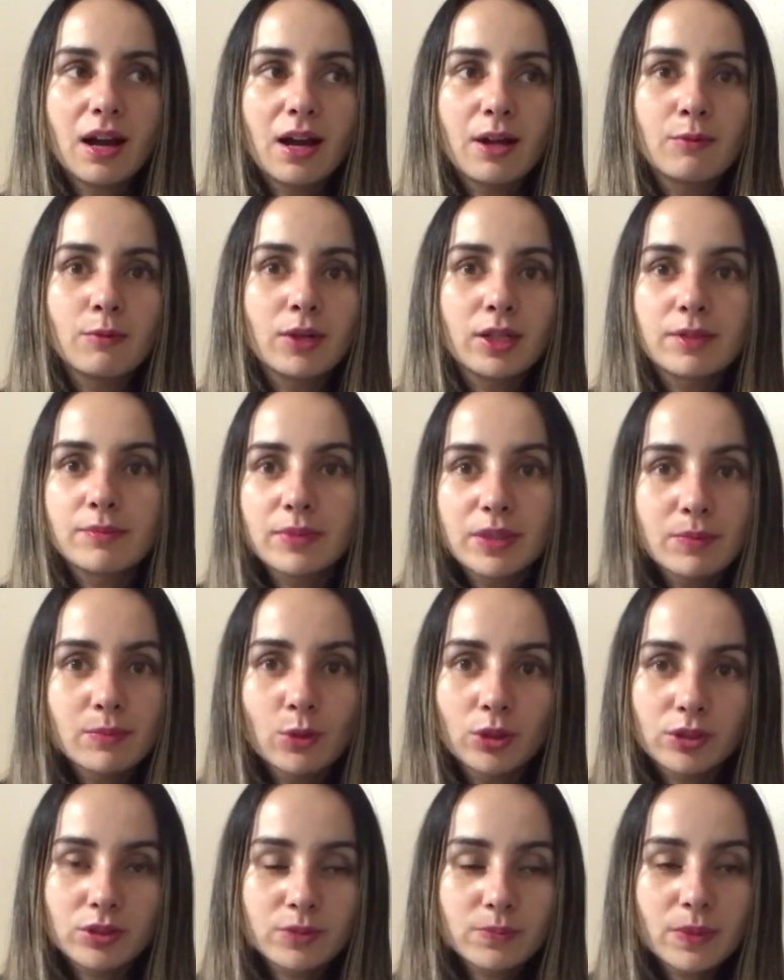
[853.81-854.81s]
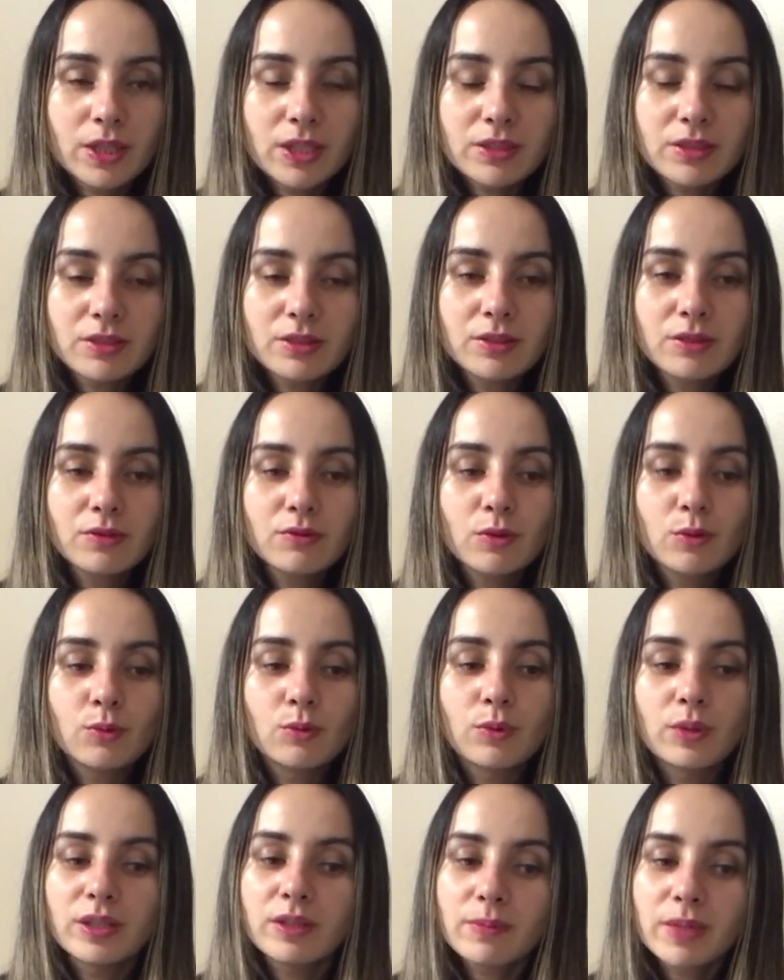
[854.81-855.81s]
I want to be more expressive
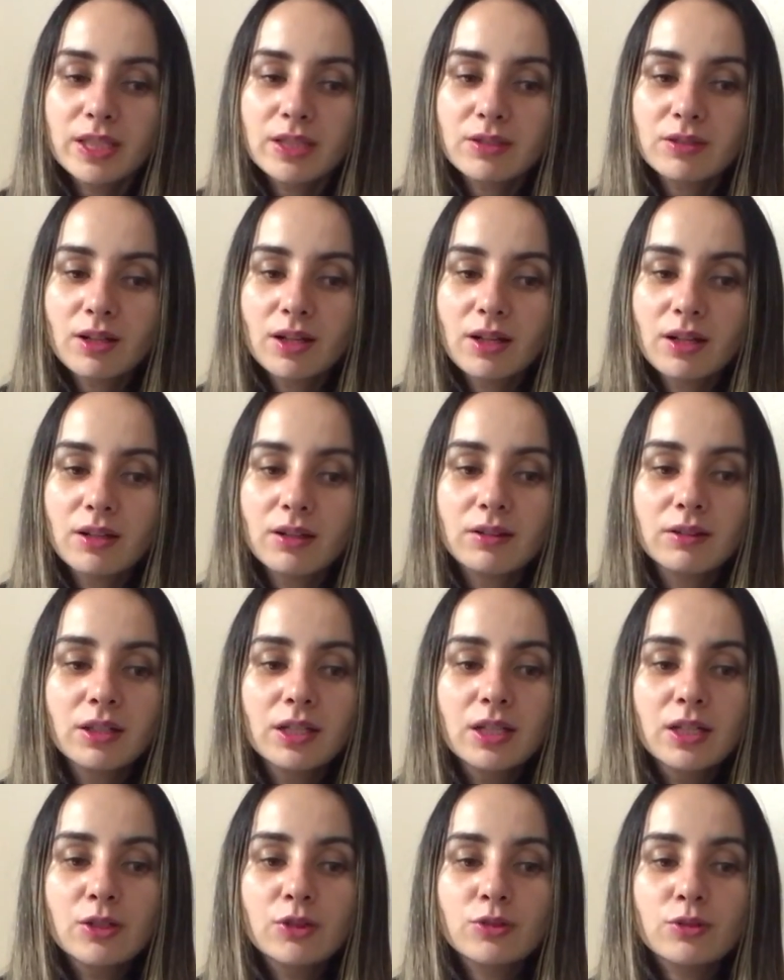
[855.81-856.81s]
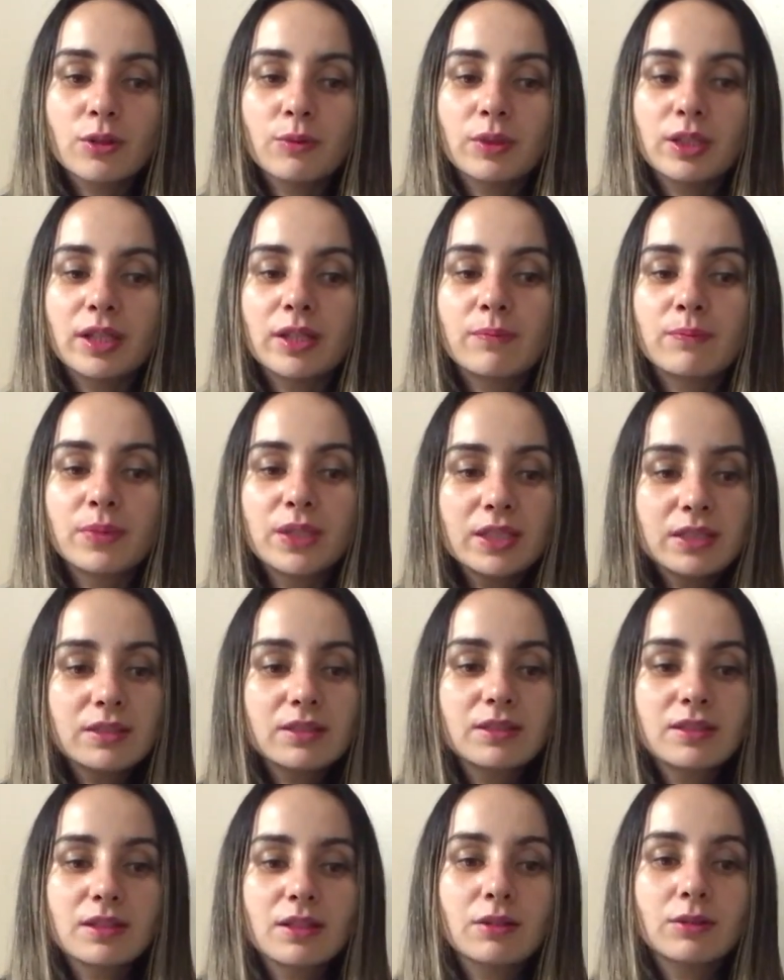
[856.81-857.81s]
with my style, so I want to get
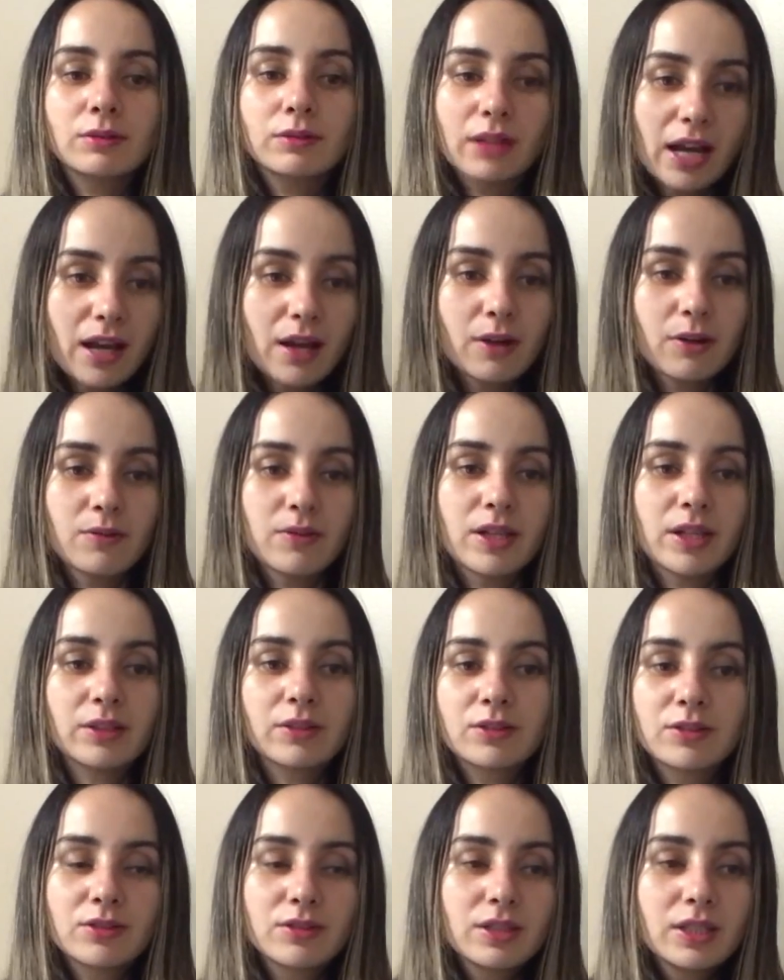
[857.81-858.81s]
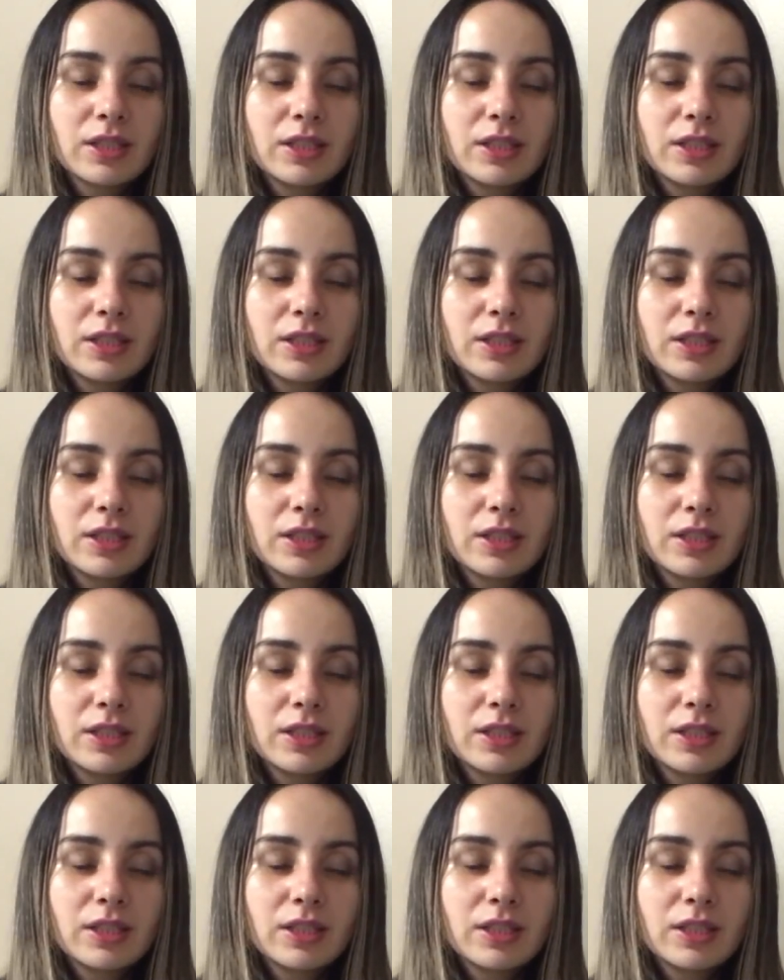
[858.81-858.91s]
pieces that are loud, that could,